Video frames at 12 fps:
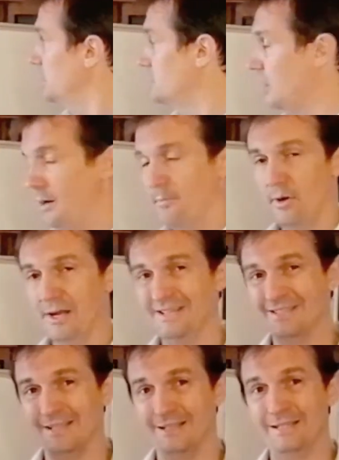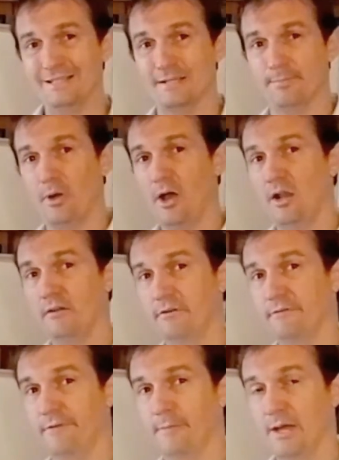So our brain deletes a pile of
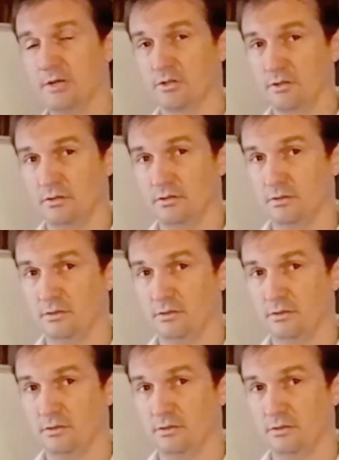information.